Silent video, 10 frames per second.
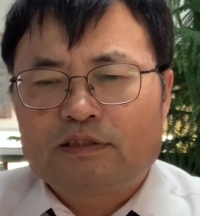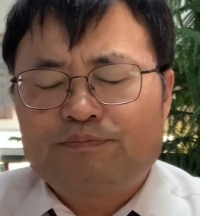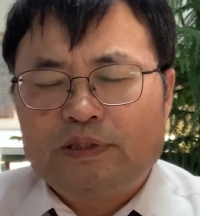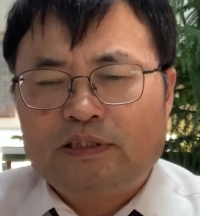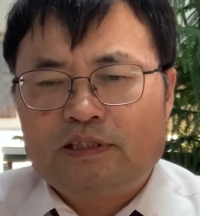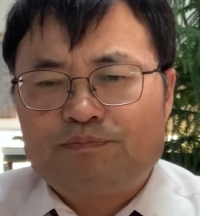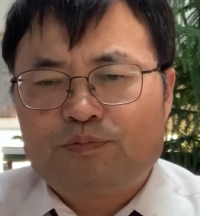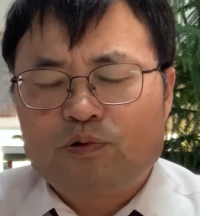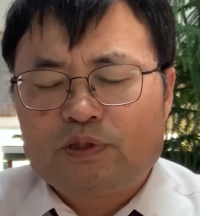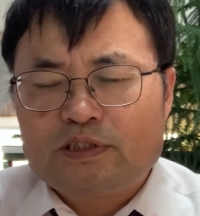victim
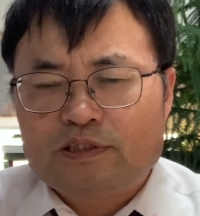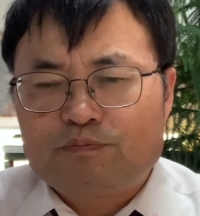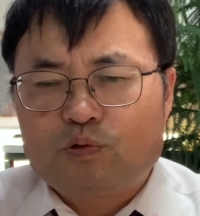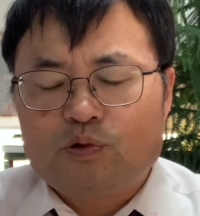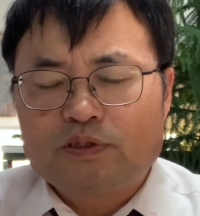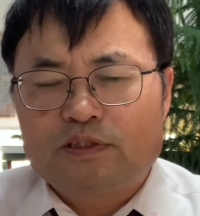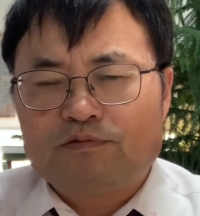employee support,